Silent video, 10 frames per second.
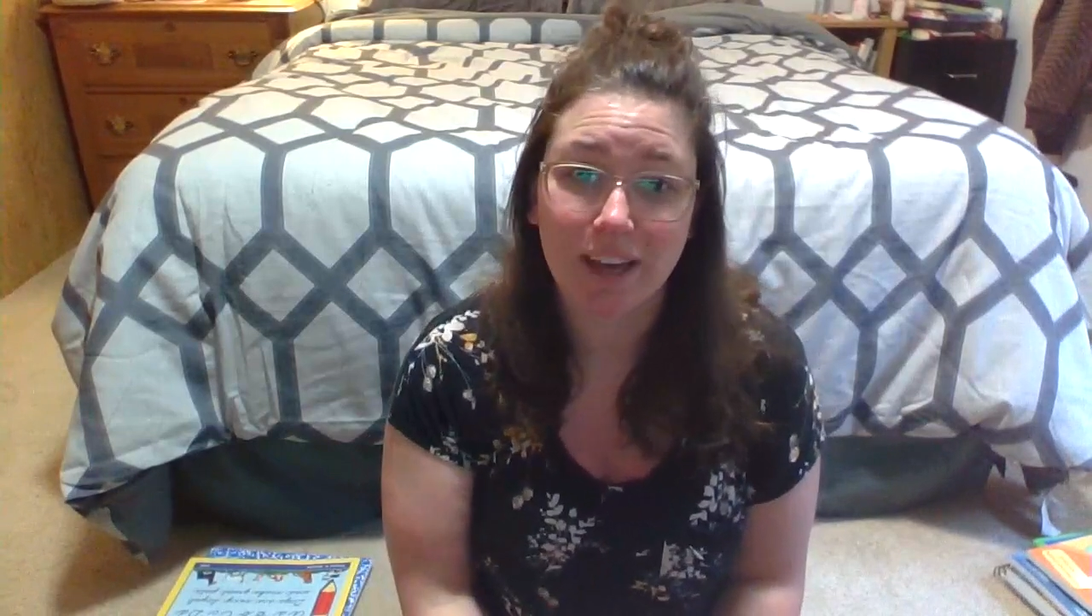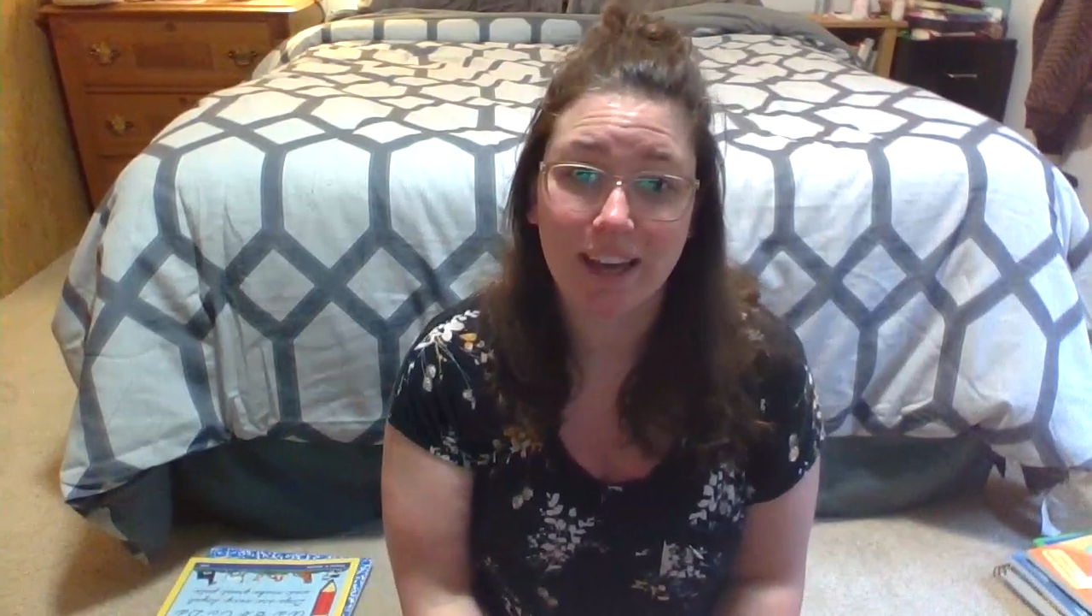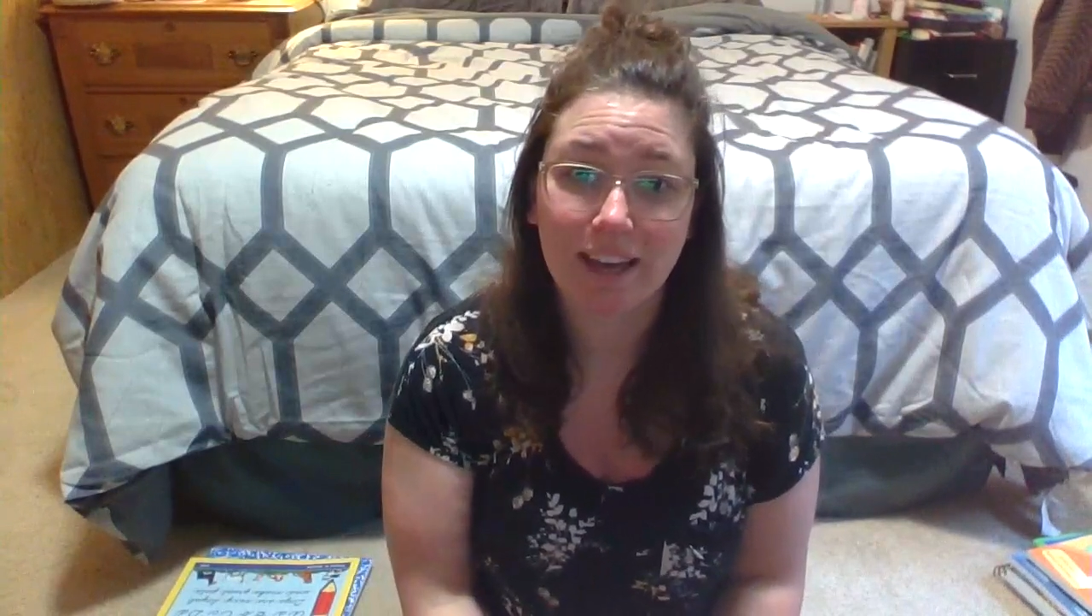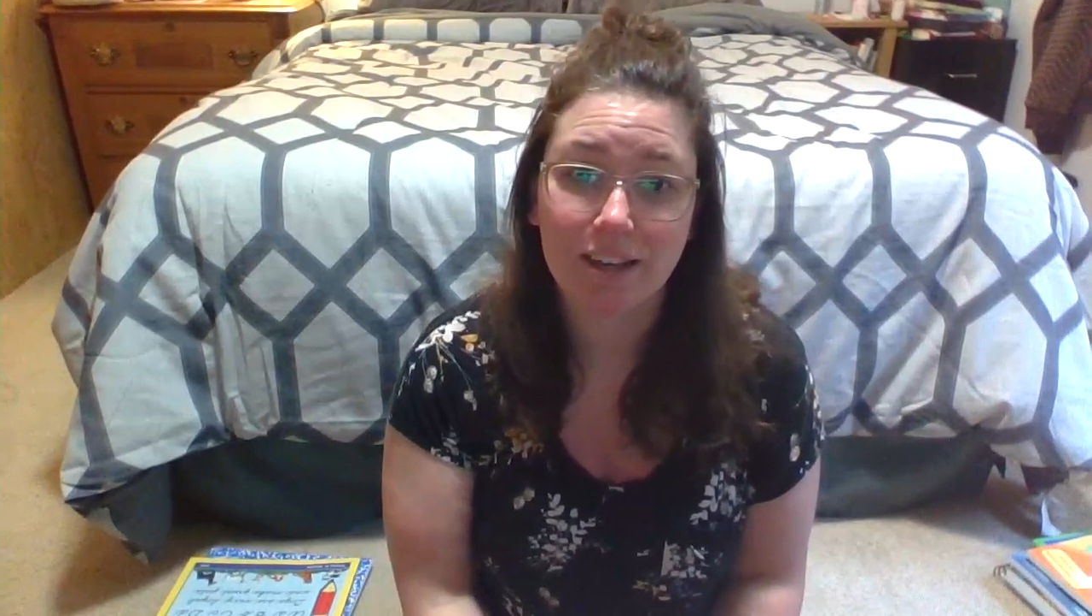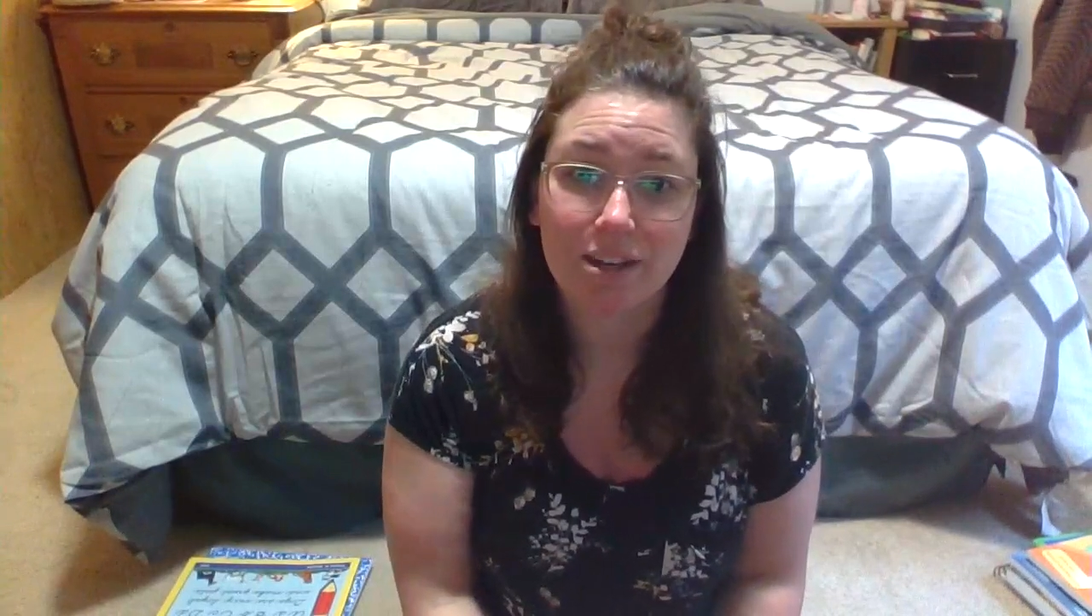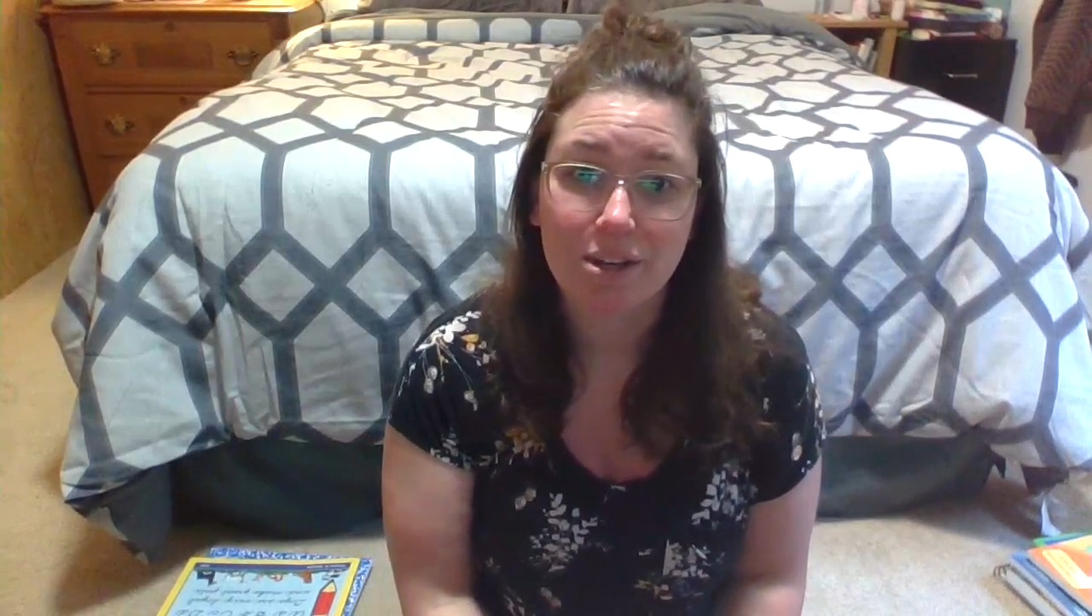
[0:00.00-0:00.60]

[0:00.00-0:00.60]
a